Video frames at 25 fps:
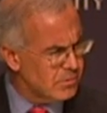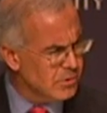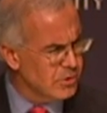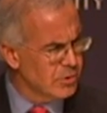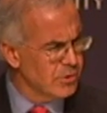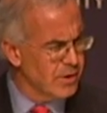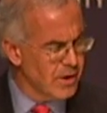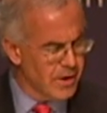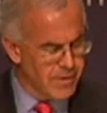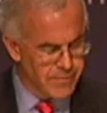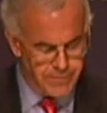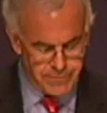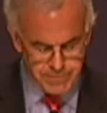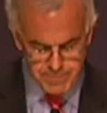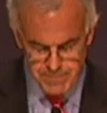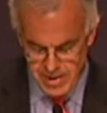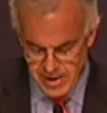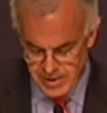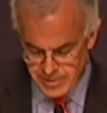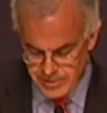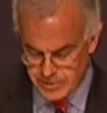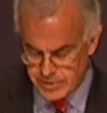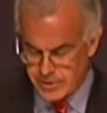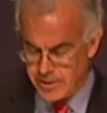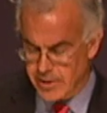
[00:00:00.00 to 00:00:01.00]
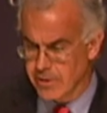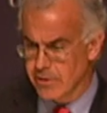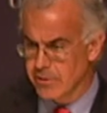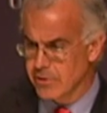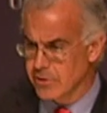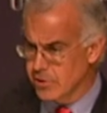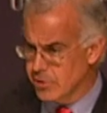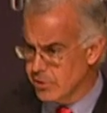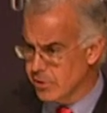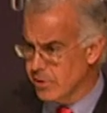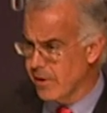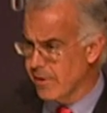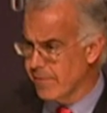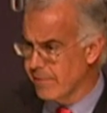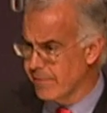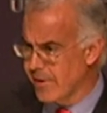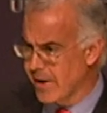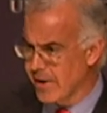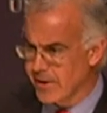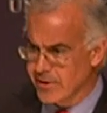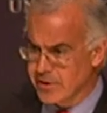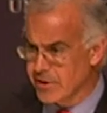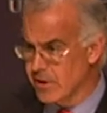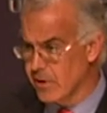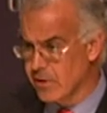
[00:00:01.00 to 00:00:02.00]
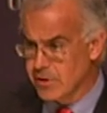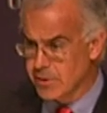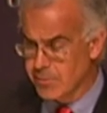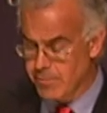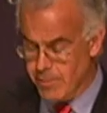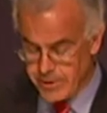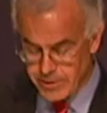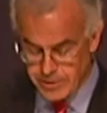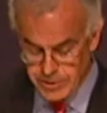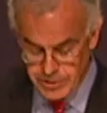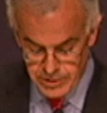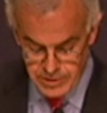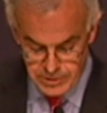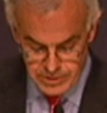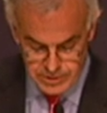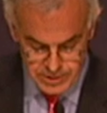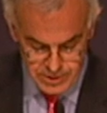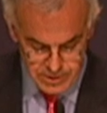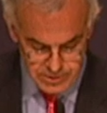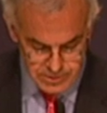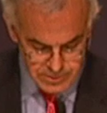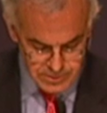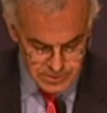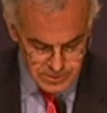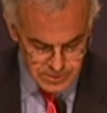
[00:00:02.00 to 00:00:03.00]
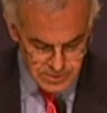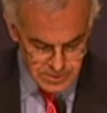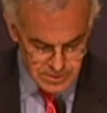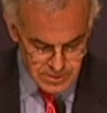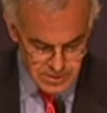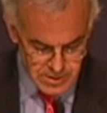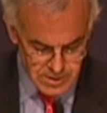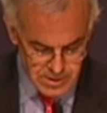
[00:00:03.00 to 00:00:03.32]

Do you have math skills? Do you have Excel spreadsheet skills?